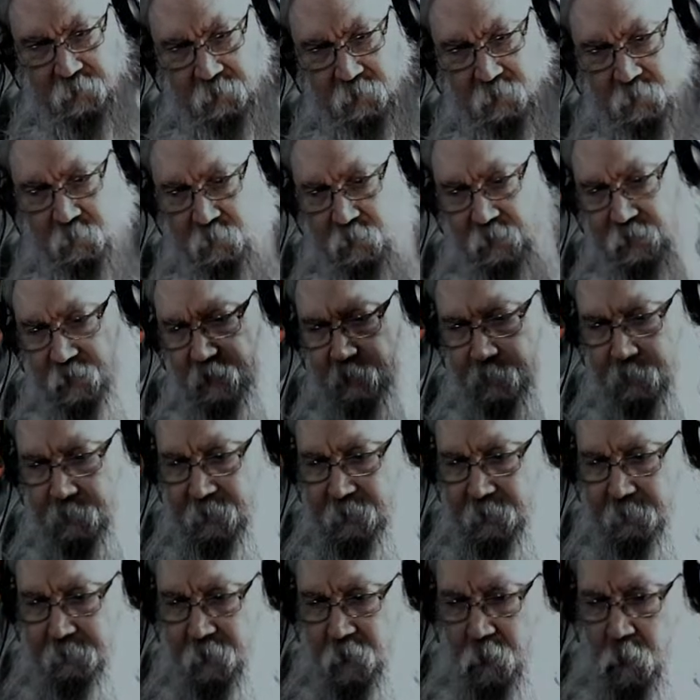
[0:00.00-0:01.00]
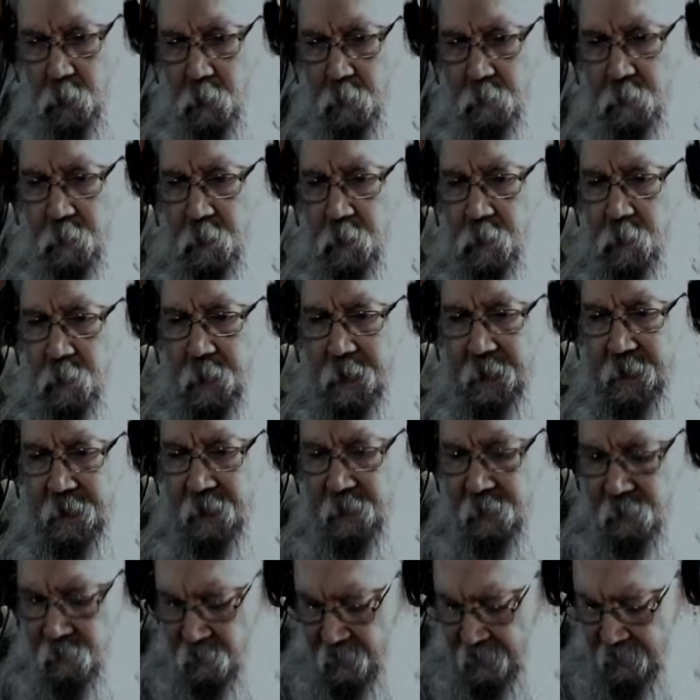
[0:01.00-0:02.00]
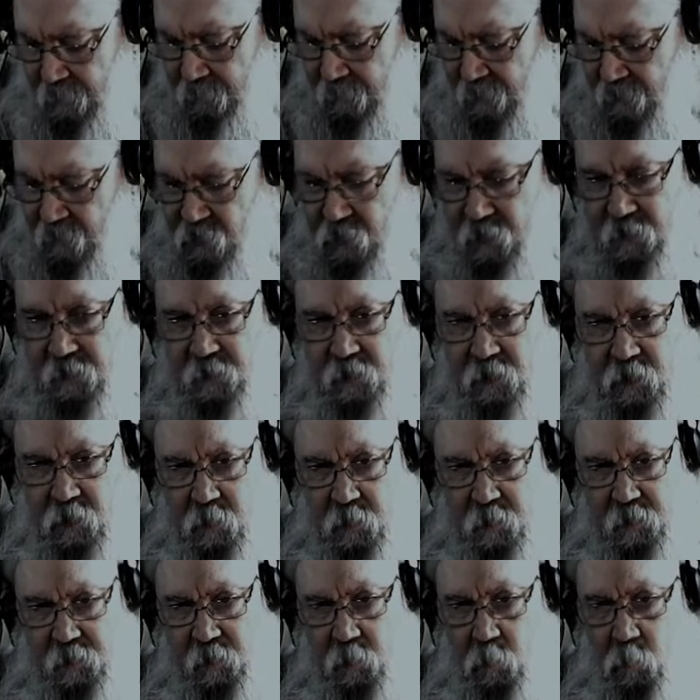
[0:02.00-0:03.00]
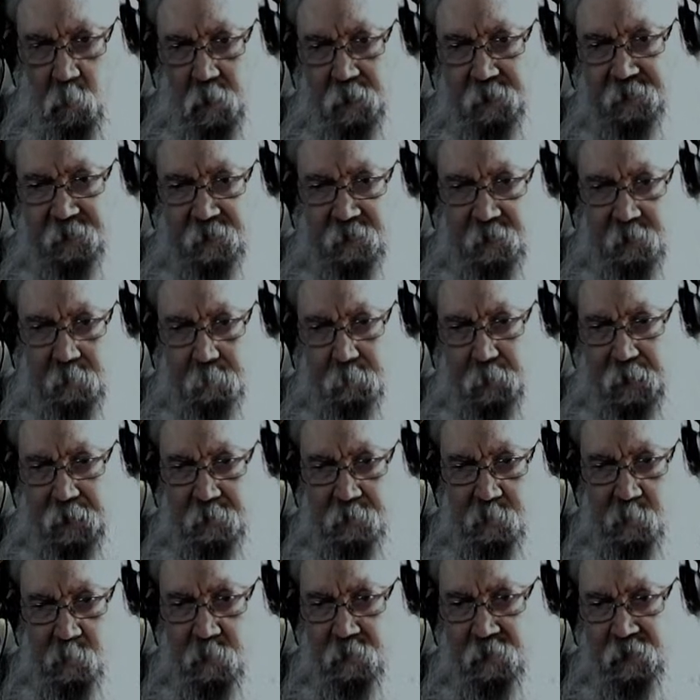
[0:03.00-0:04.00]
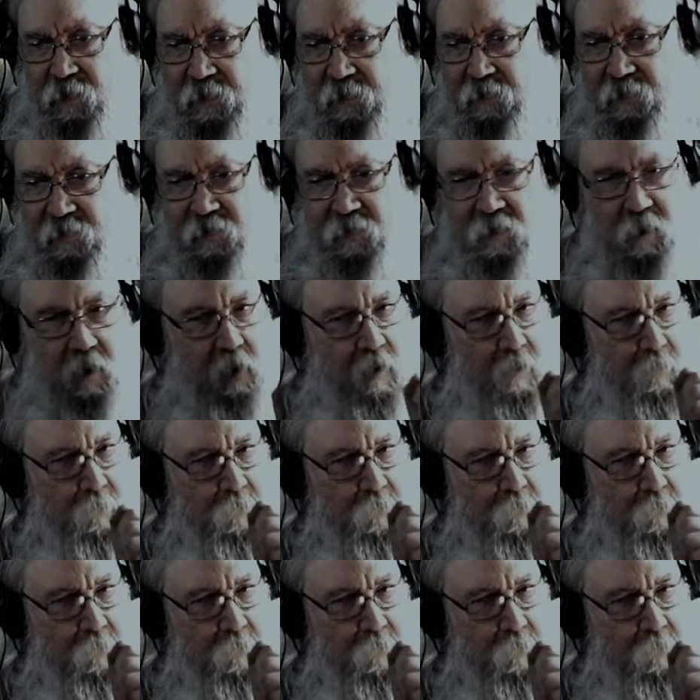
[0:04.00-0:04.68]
that there was a specific overriding theme that she enjoyed that wasn't the banter and things.